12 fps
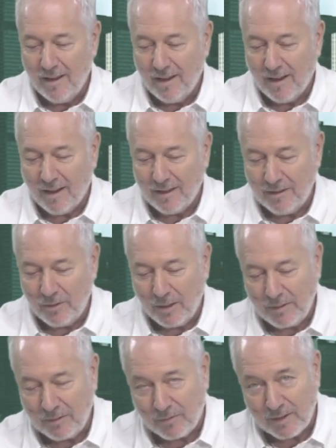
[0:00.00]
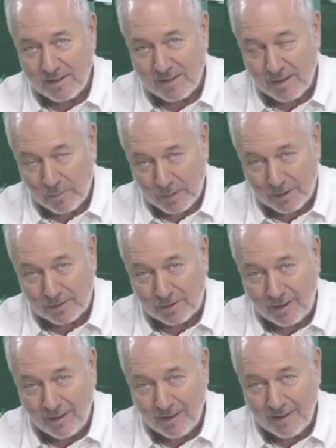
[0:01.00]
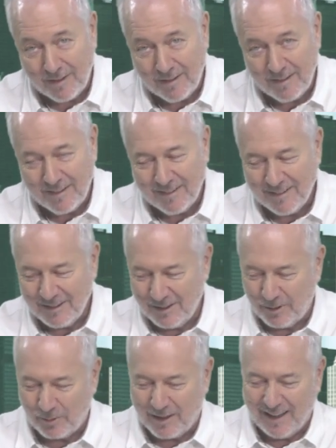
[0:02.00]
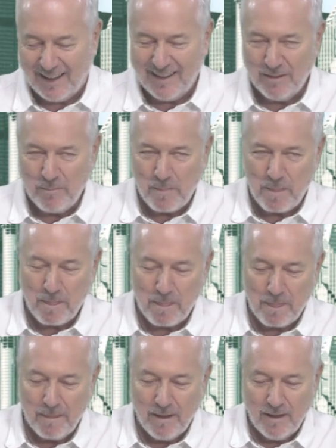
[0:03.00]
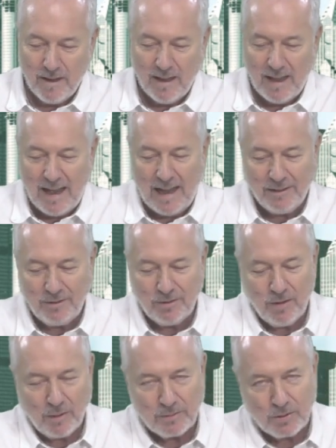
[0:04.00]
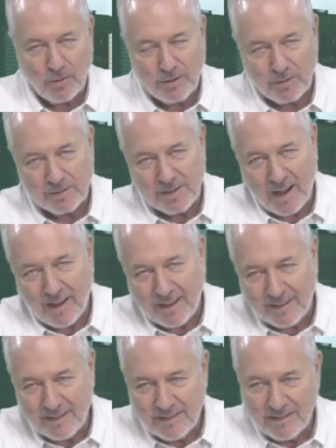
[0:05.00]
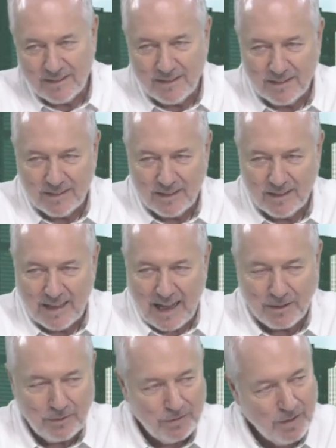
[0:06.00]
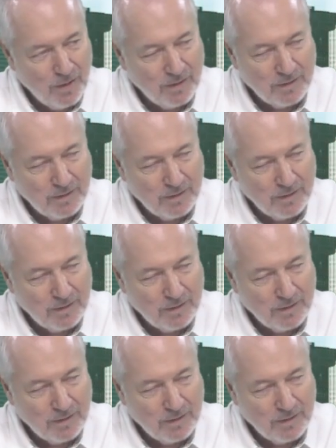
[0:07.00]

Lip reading: Do you have any friends in the ministry? Okay. How did you know I was going to resign? How did you know?